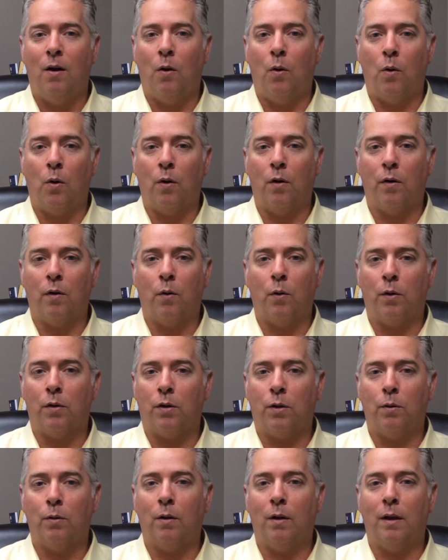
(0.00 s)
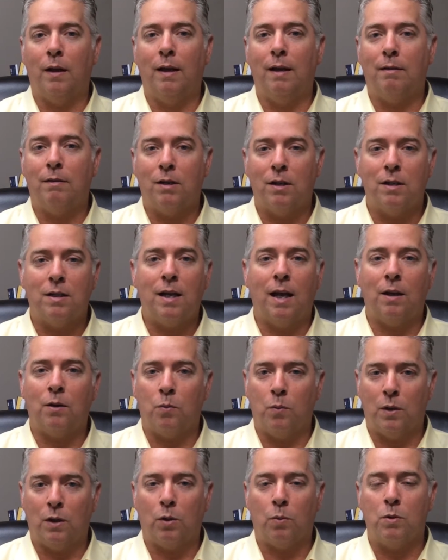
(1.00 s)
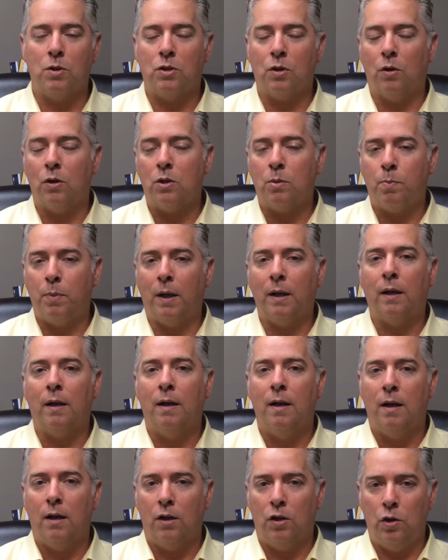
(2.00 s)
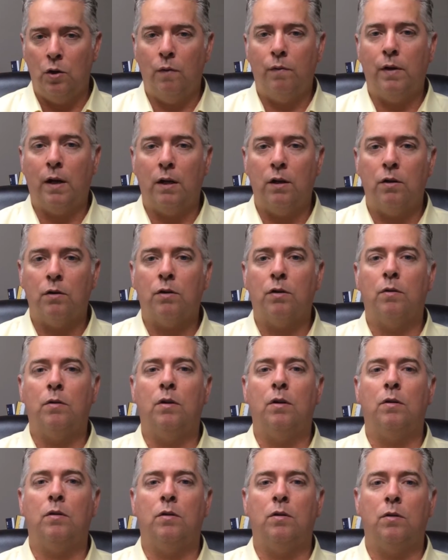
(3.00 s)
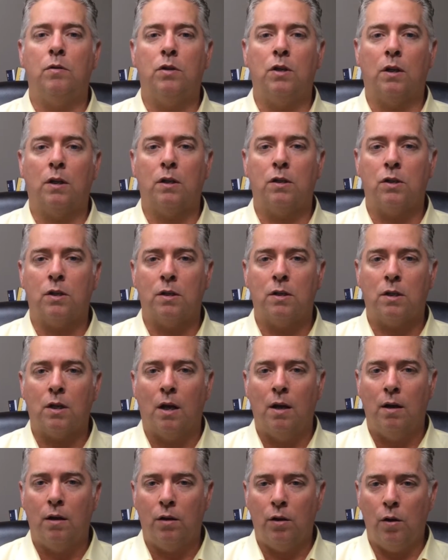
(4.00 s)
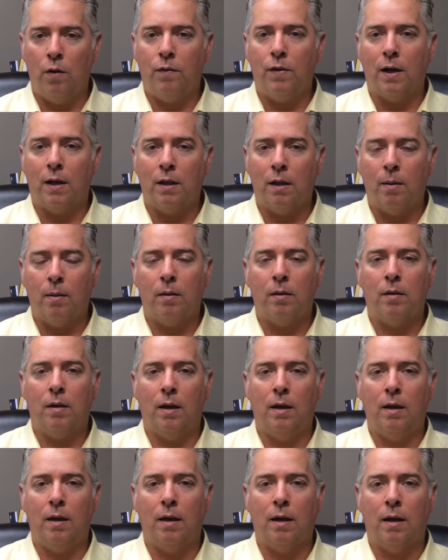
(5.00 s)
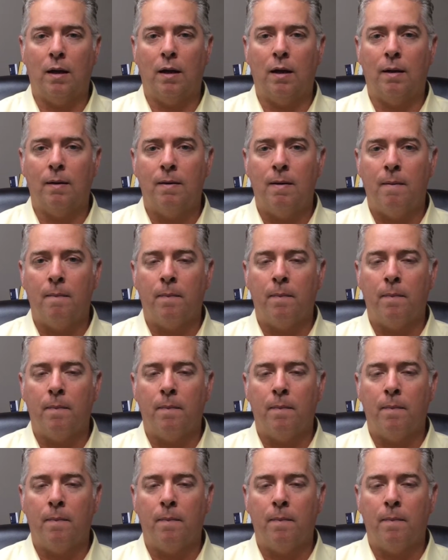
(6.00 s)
or thoroughly content with the results, but you've done your due diligence. You've done the